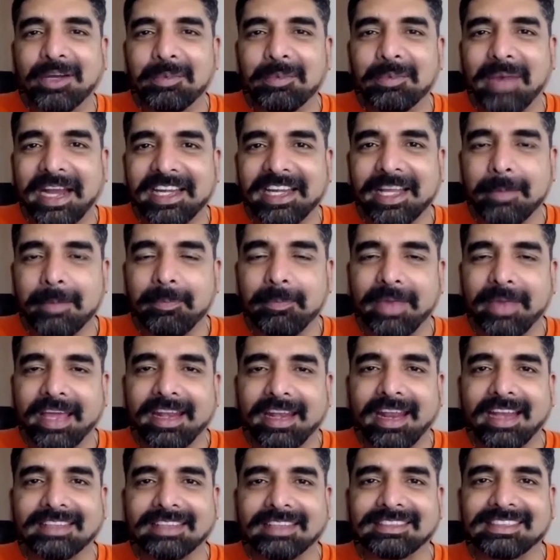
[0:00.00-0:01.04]
my dear
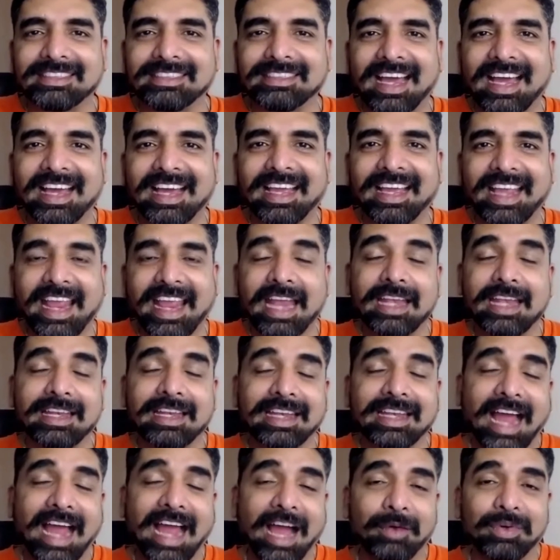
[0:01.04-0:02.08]
parents.
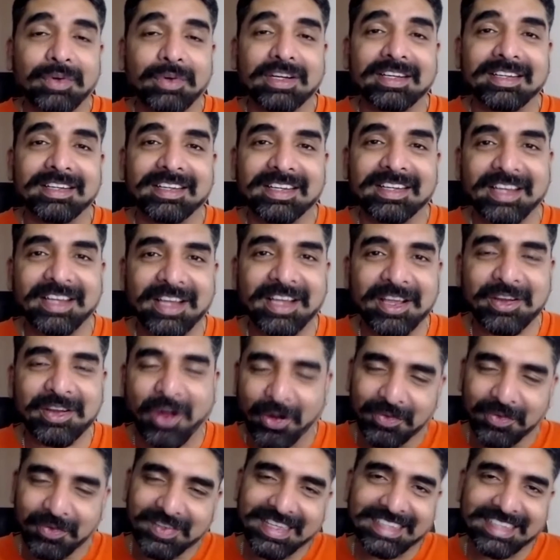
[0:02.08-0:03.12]
In our
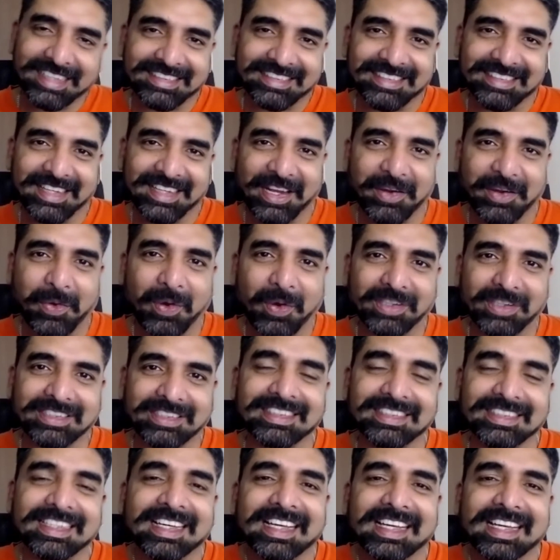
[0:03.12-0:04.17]
conversations in a
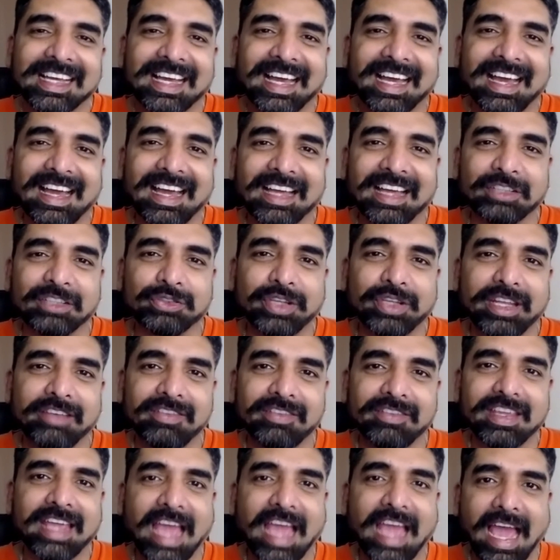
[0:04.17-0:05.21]
quarter, today
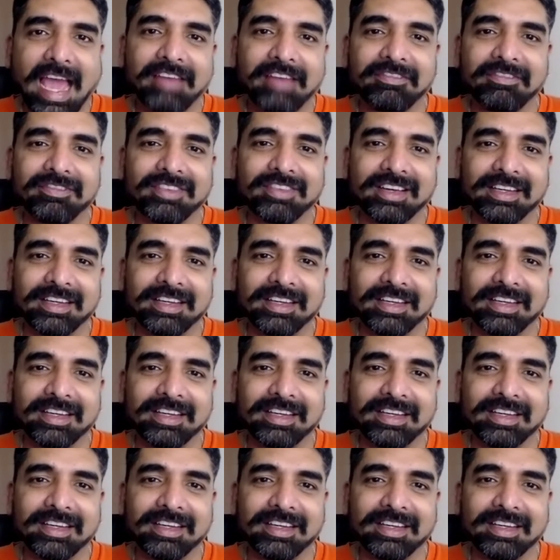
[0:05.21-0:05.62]
we have